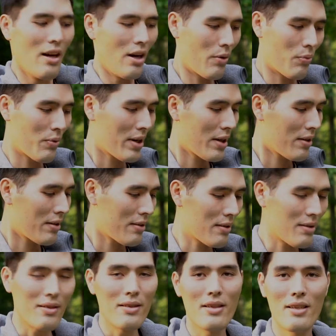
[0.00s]
a
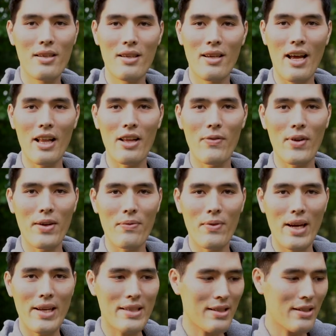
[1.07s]
real elevated
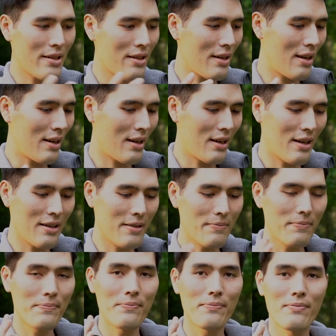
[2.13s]
rest,
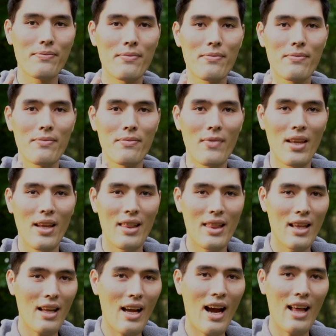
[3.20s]
um,
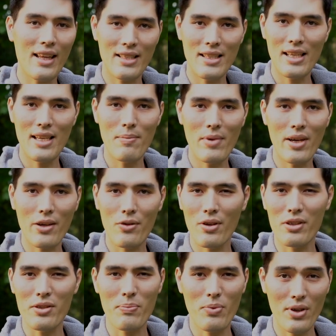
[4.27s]
I like to keep my
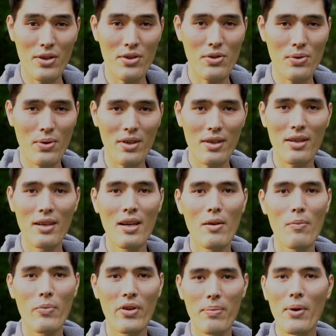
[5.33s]
crawls pretty short
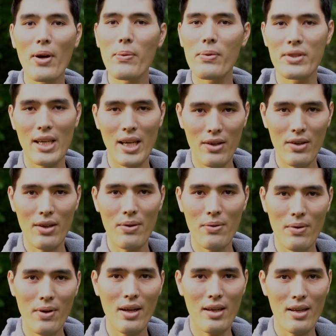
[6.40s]
but the bow will tell
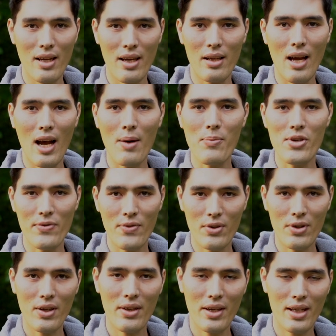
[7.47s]
you how much of a
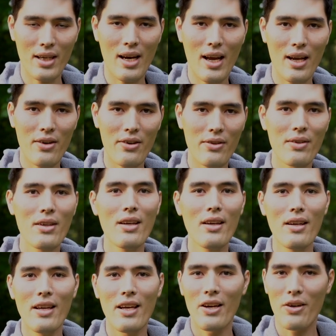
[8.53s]
crawl it can handle.
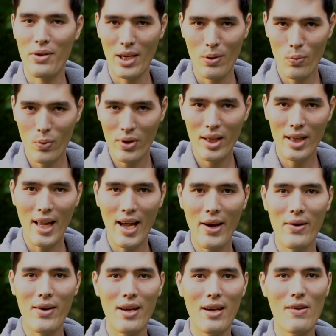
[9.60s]
It'll get really
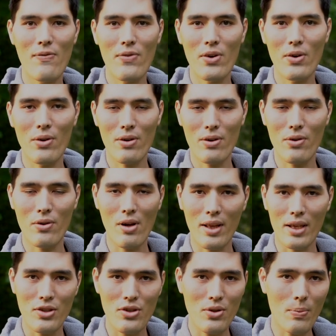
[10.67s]
loud if you are
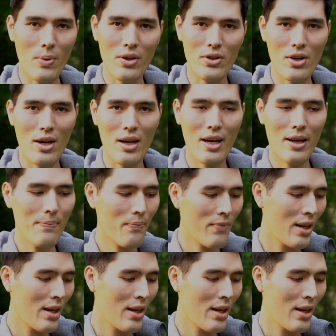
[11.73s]
crawling too much on it.